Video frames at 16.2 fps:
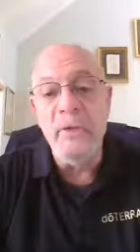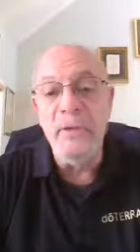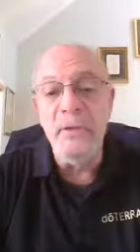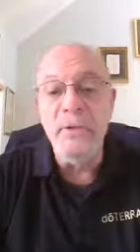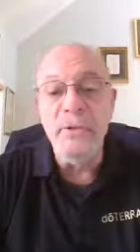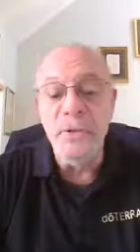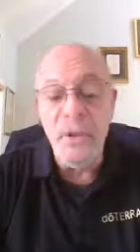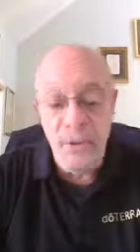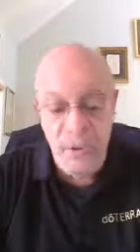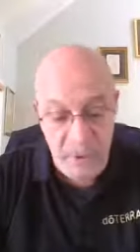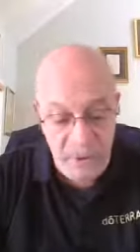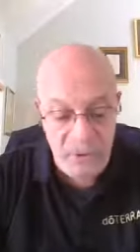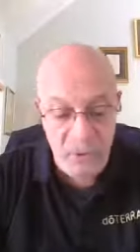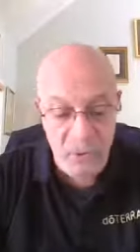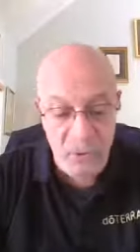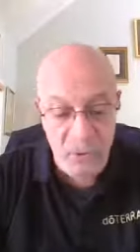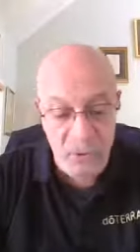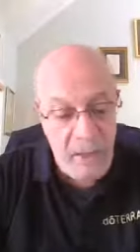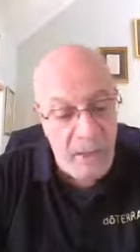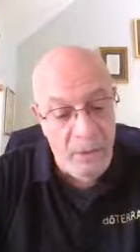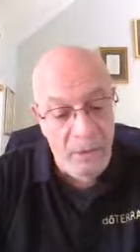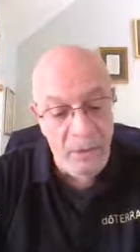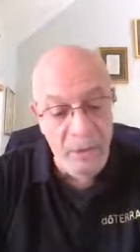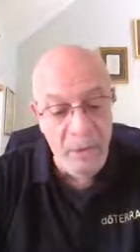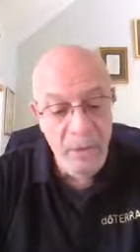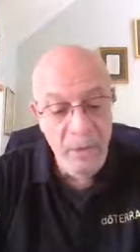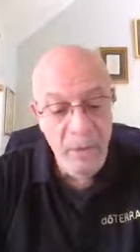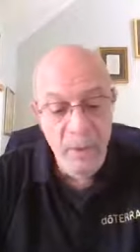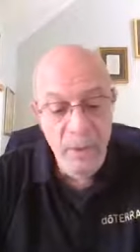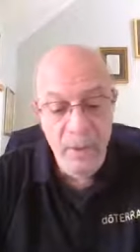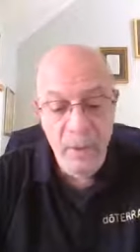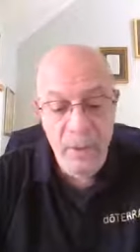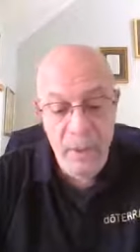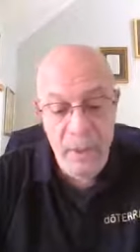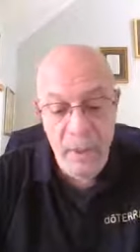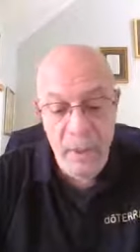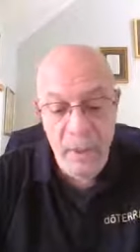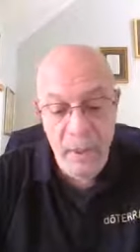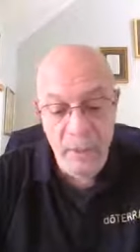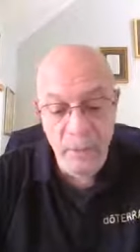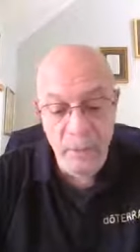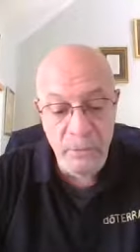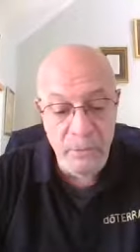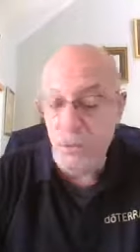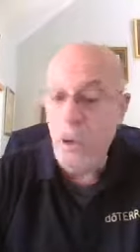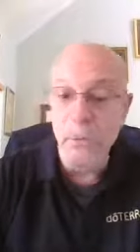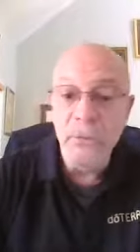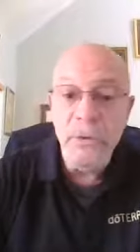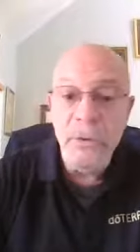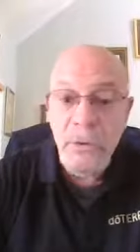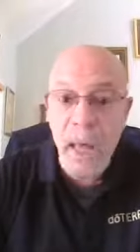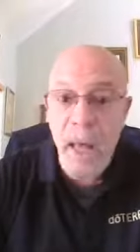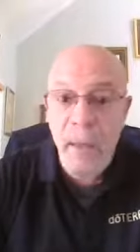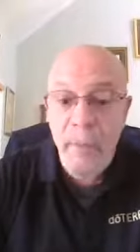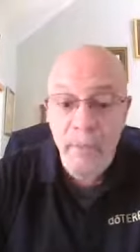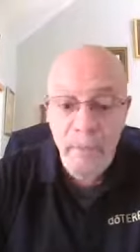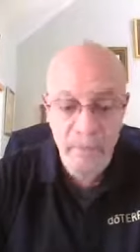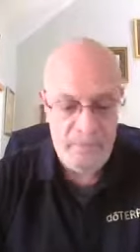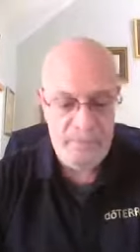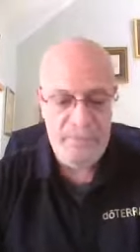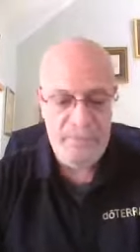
until you see that it's sold out and don't stop.